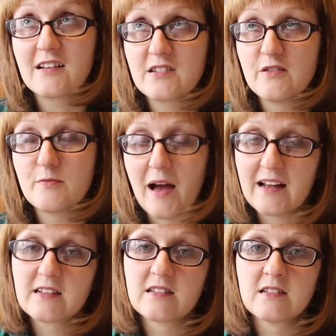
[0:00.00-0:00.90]
use
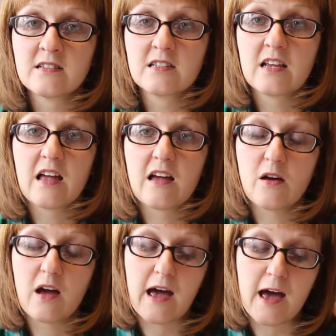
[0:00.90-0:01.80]
patterns
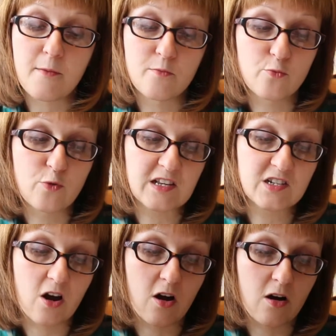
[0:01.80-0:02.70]

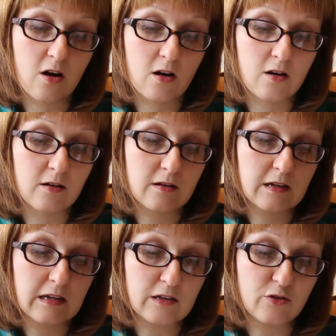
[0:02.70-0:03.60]
which are,
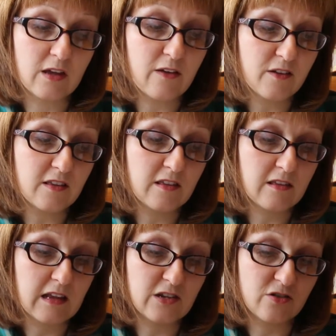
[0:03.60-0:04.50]
you're
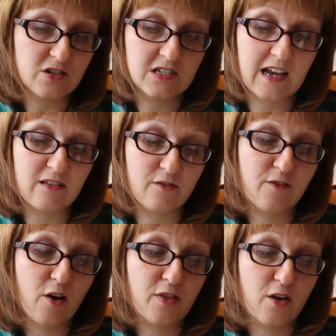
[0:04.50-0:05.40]
given instructions how to
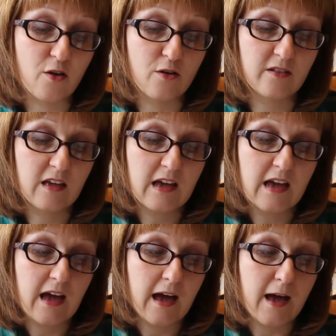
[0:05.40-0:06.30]
find those,
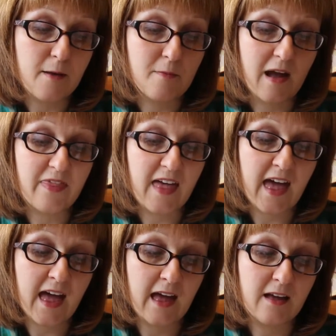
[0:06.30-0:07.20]
and
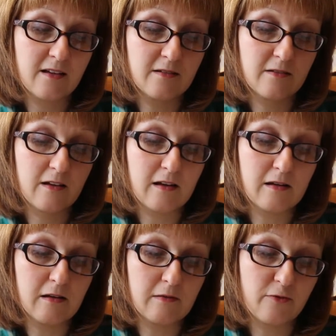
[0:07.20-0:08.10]
they're
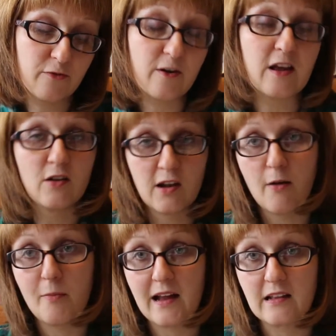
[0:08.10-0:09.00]
free
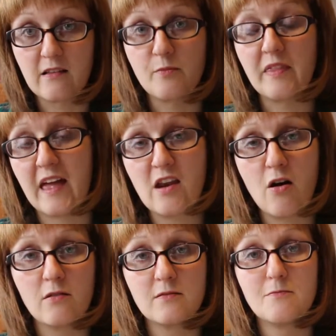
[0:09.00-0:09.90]
online patterns, but they're
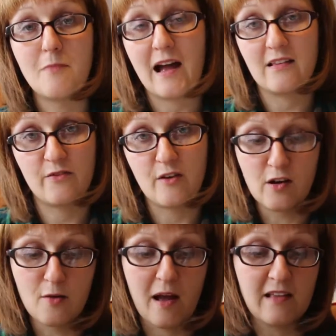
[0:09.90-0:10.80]
not Matt's free
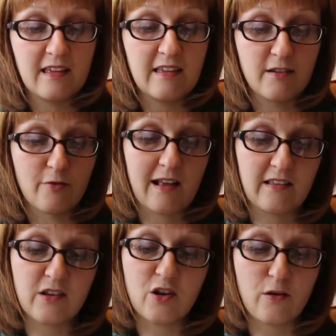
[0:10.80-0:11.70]
online patterns. He's
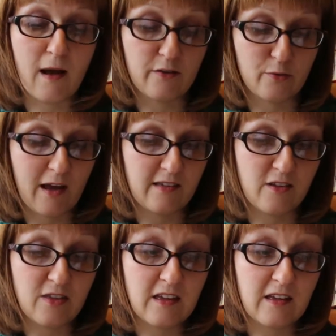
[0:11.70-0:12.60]
directing you elsewhere. So
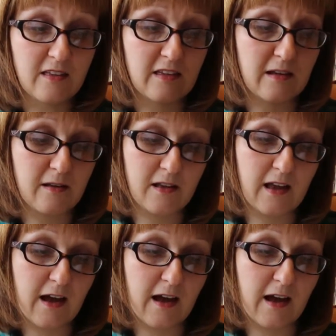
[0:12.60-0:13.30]
the